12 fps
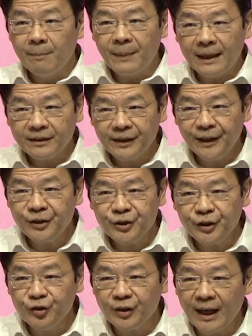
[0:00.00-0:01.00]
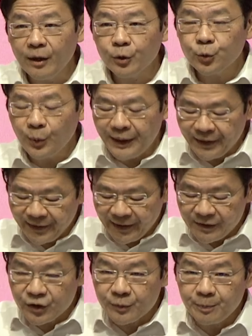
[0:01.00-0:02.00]
but tensions elsewhere
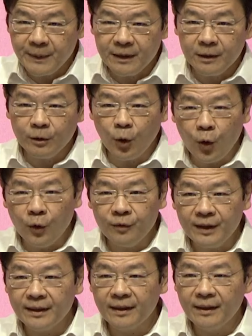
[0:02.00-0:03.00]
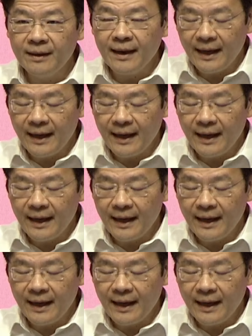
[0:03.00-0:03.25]
can spill over